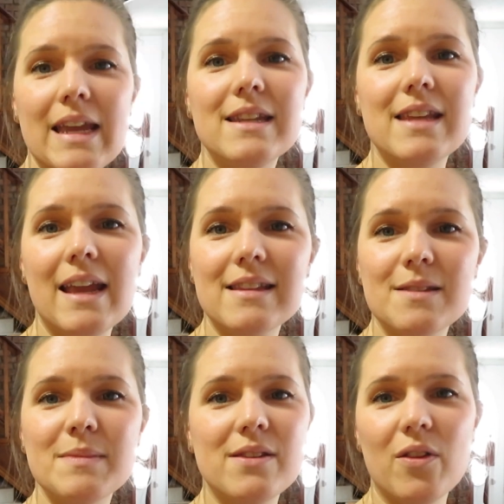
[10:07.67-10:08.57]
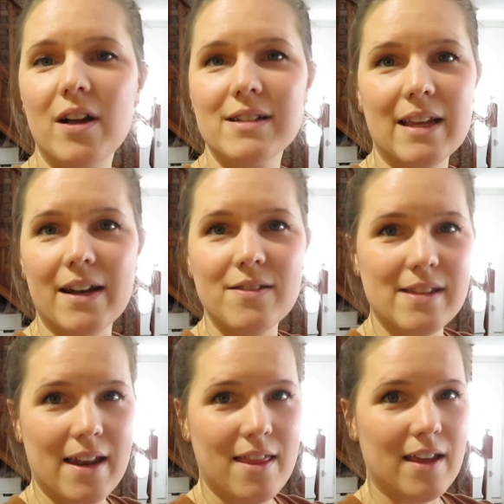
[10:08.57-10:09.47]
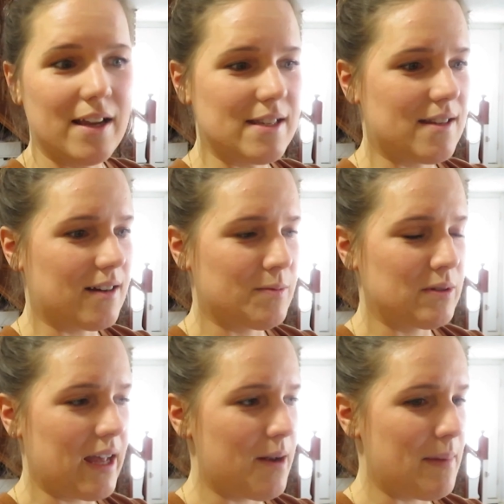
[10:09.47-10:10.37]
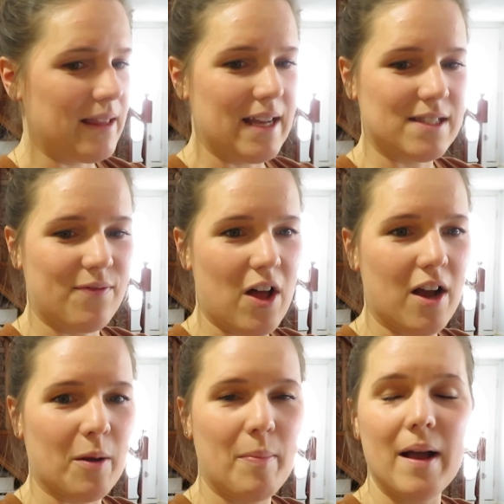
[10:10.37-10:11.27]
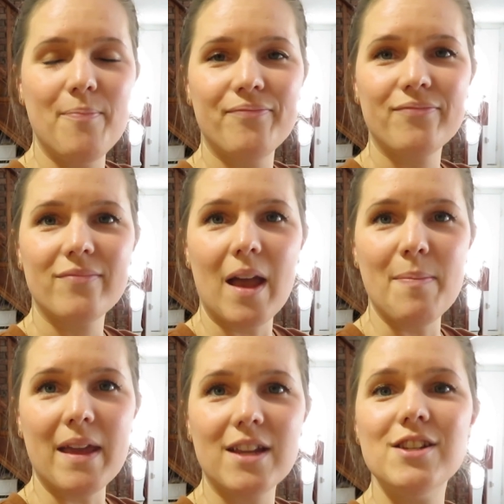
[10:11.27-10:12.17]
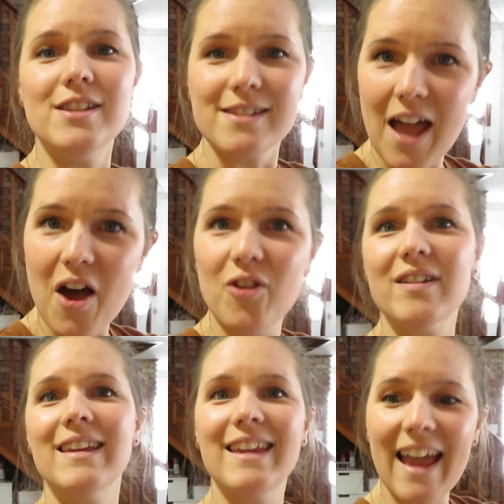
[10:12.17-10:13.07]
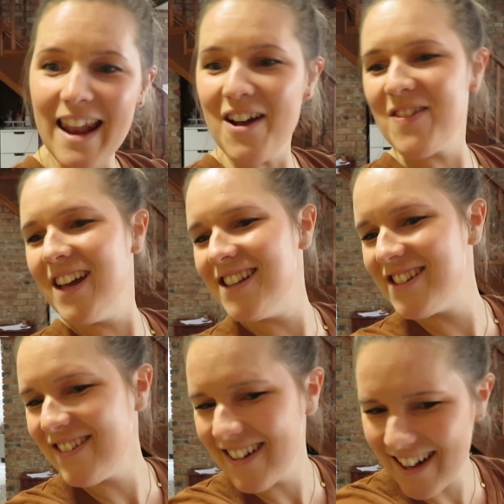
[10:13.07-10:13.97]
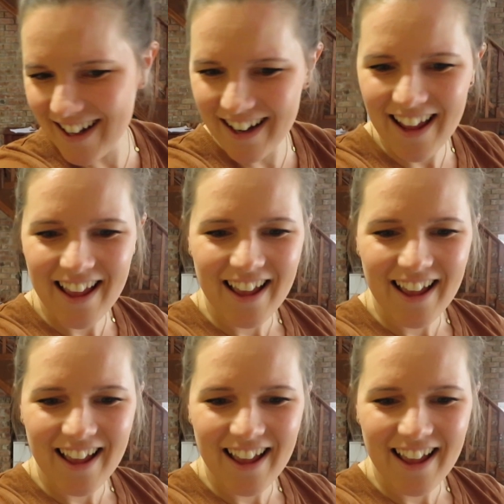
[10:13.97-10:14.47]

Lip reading: It takes them so long to get outside. I think I just talked about that in my last vlog, but I'm like, just go, get out the door.